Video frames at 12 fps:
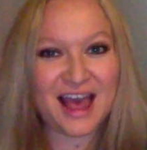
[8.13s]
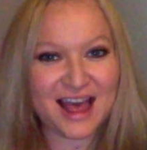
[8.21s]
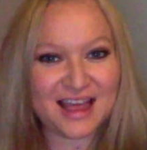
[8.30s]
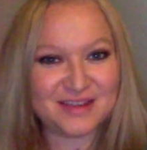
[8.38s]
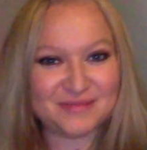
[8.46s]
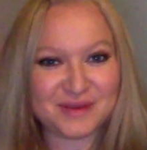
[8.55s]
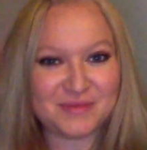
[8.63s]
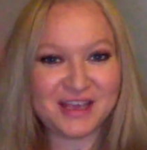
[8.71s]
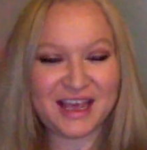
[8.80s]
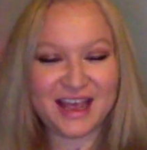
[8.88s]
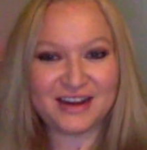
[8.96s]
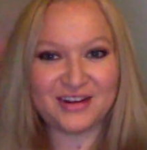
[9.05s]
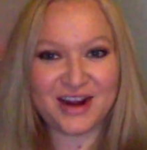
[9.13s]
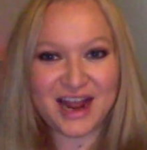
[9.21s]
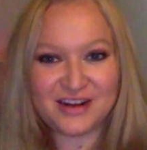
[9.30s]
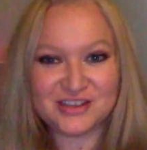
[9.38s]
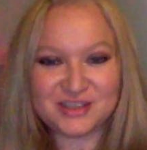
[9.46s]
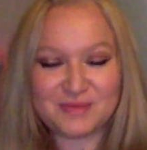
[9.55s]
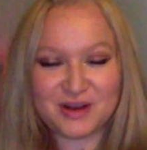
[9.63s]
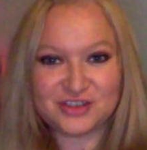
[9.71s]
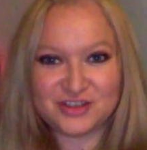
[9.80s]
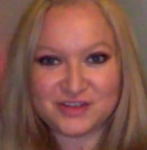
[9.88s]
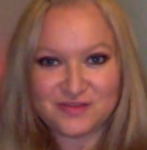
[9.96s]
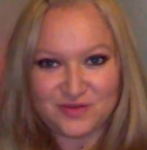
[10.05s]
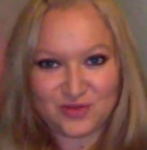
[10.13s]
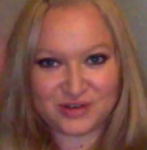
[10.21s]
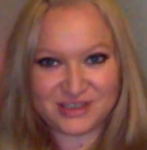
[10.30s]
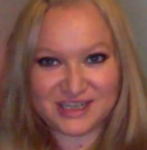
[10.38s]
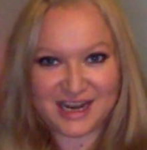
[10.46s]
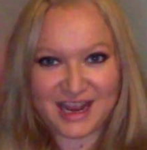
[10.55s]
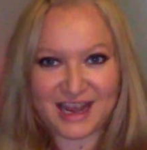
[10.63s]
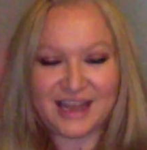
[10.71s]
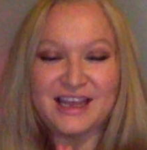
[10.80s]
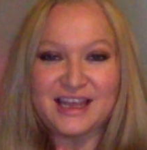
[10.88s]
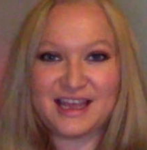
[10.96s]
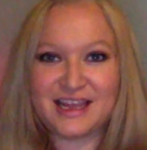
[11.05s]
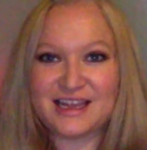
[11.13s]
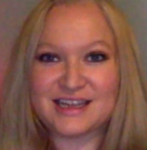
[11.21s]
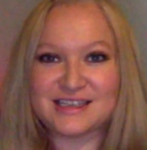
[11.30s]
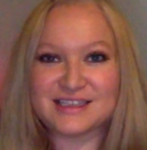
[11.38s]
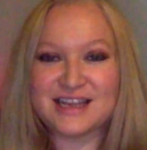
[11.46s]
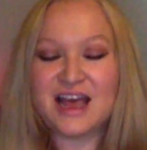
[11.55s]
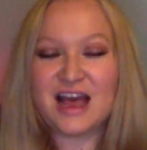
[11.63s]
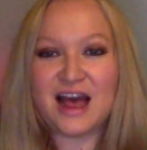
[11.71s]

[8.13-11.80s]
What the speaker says: I am Mimi and our energy mantra for today is